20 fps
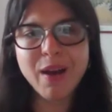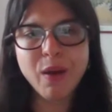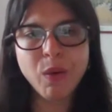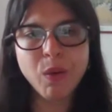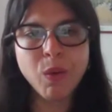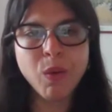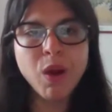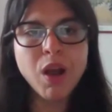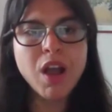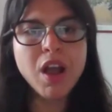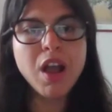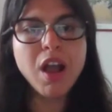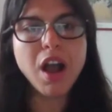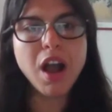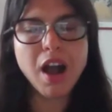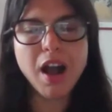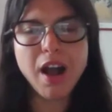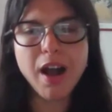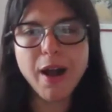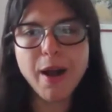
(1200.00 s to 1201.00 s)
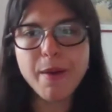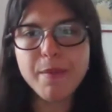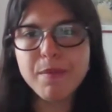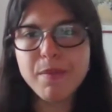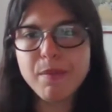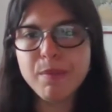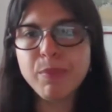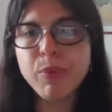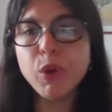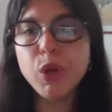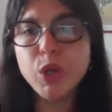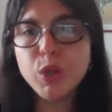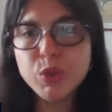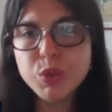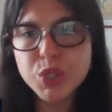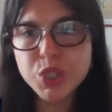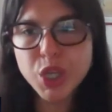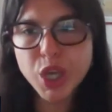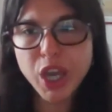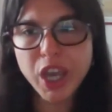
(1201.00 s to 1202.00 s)
how
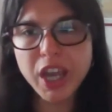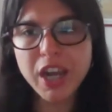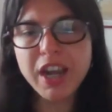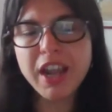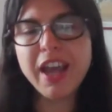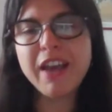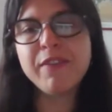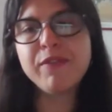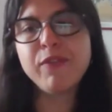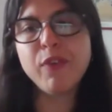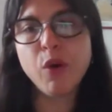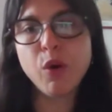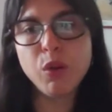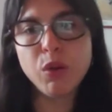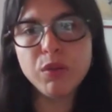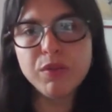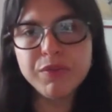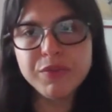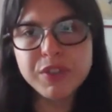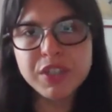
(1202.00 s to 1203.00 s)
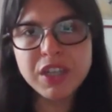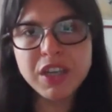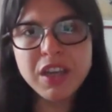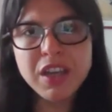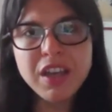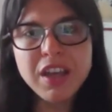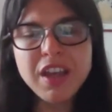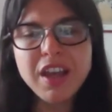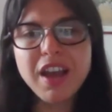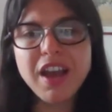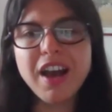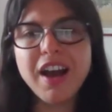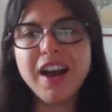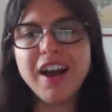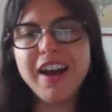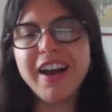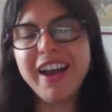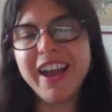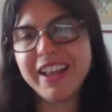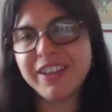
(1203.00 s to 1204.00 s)
pollution evolved,
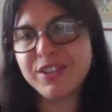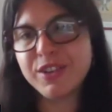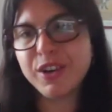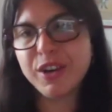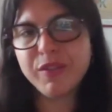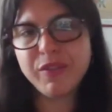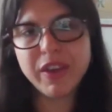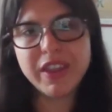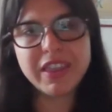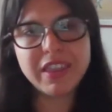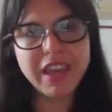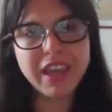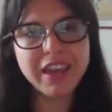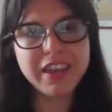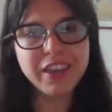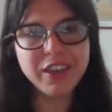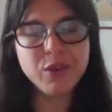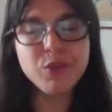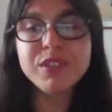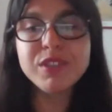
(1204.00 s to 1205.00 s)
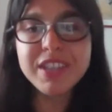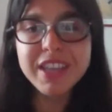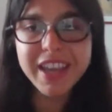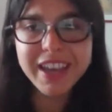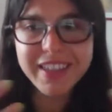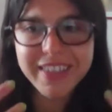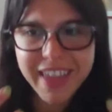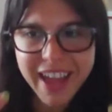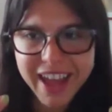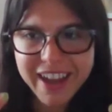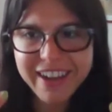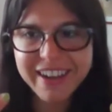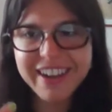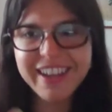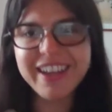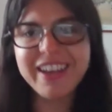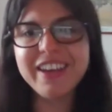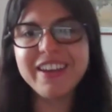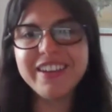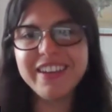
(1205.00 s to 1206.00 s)
and sort of, I think, using then
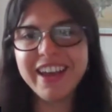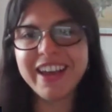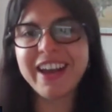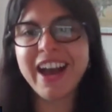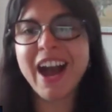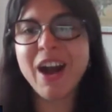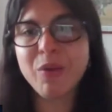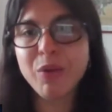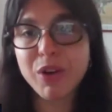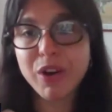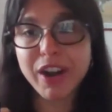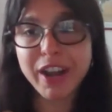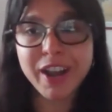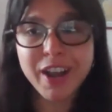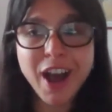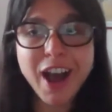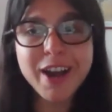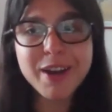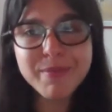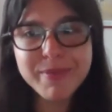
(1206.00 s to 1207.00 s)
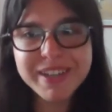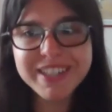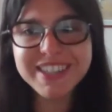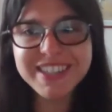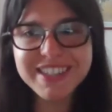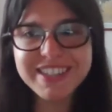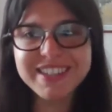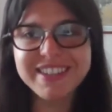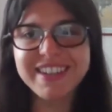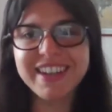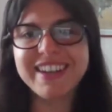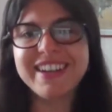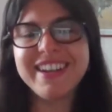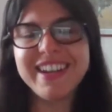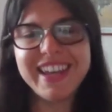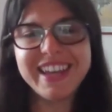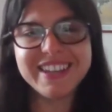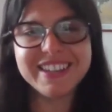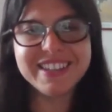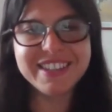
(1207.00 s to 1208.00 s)
our economists'
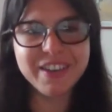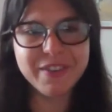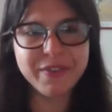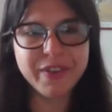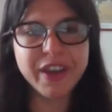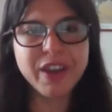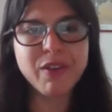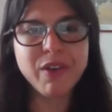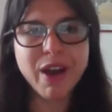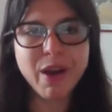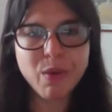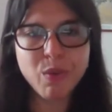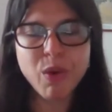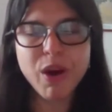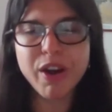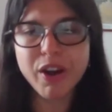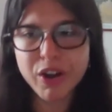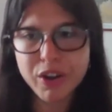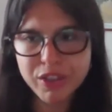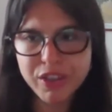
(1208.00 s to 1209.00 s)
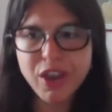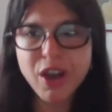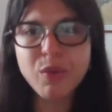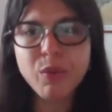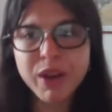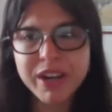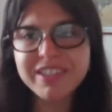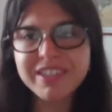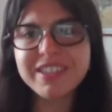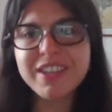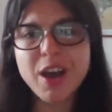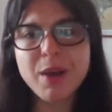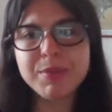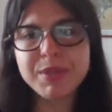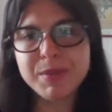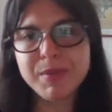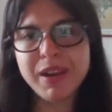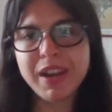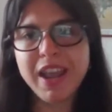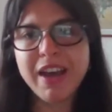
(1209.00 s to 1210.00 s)
techniques to figure out what are the, what is the
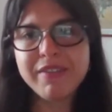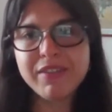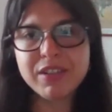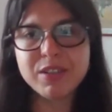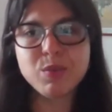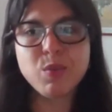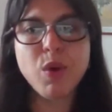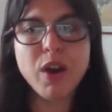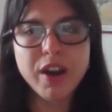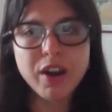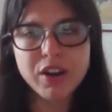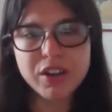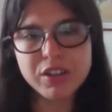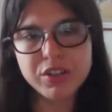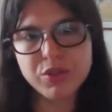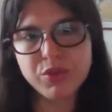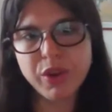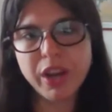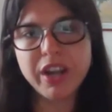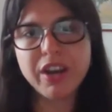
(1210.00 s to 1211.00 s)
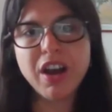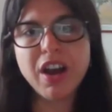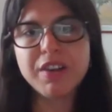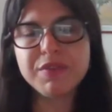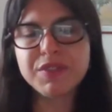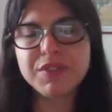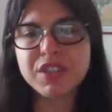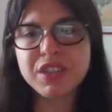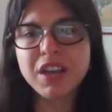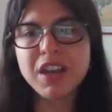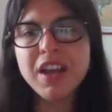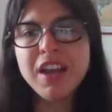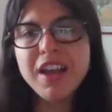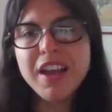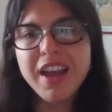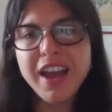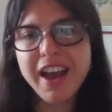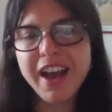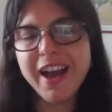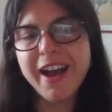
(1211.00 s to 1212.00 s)
optimal levels, what are the trade-offs,
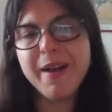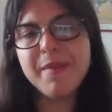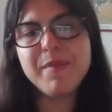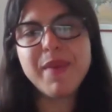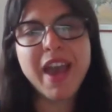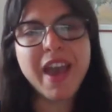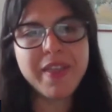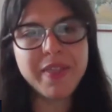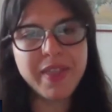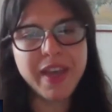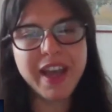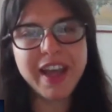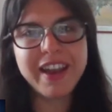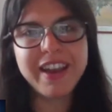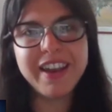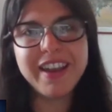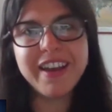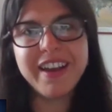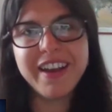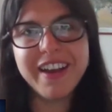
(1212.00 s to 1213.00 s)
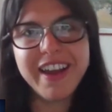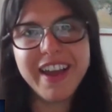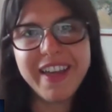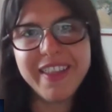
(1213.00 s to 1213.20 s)
and then